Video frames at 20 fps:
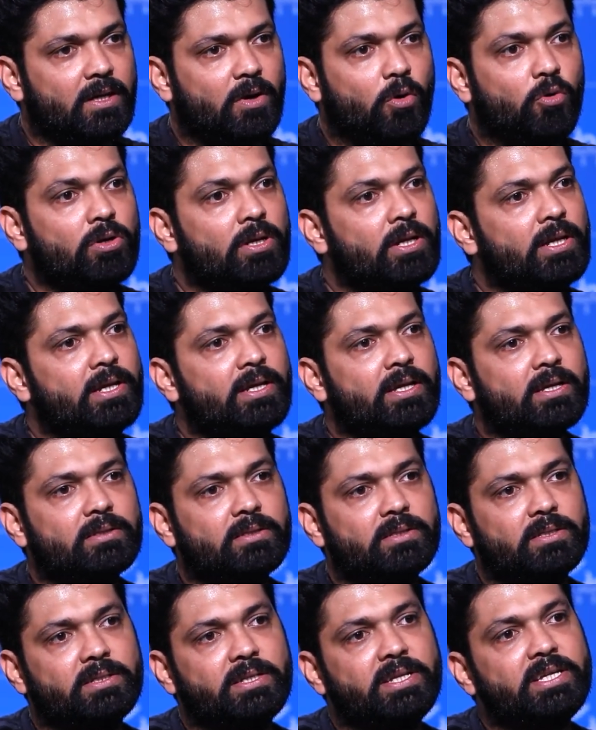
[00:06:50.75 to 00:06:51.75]
only
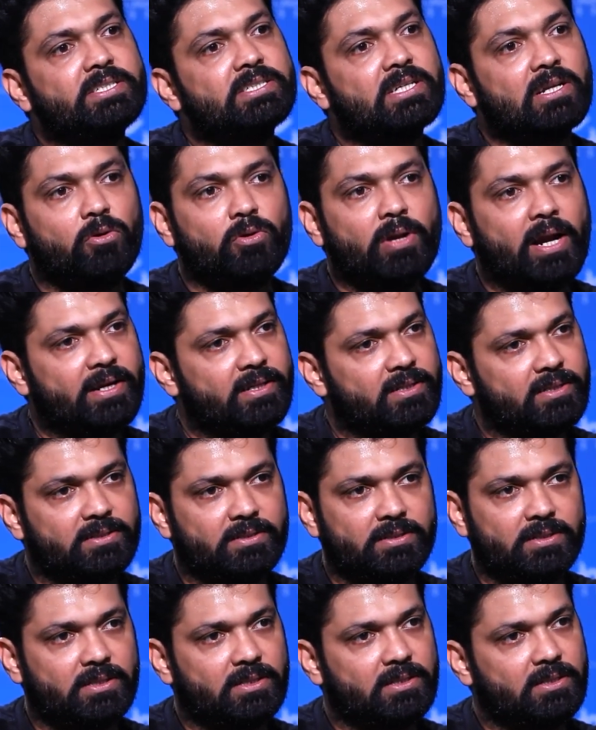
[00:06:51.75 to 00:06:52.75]
the niche crowd had
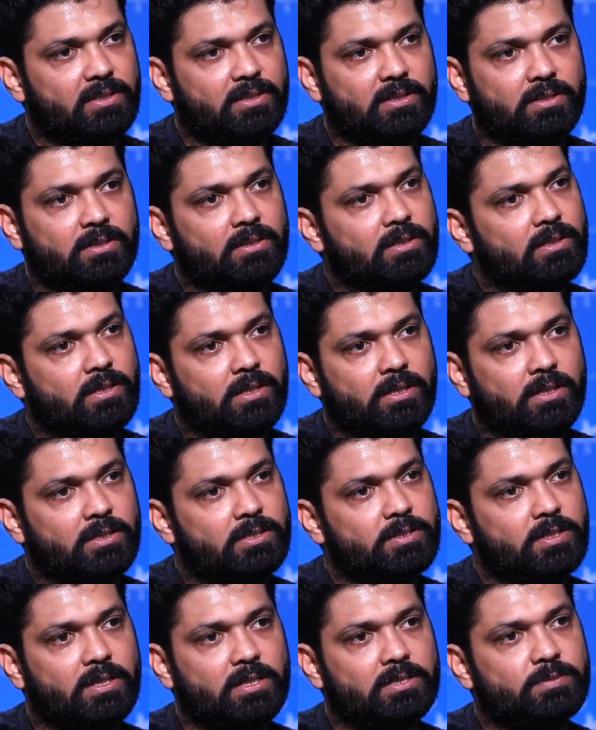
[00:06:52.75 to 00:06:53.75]
a
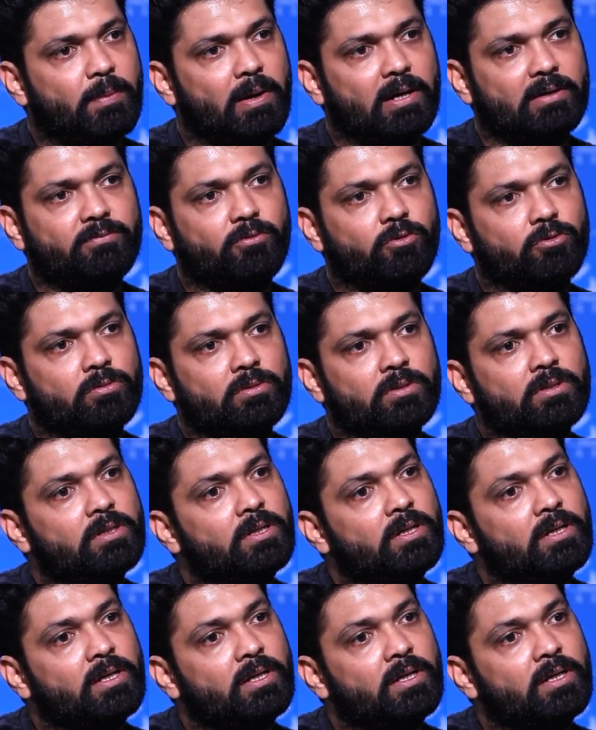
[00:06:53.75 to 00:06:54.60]
smartphone.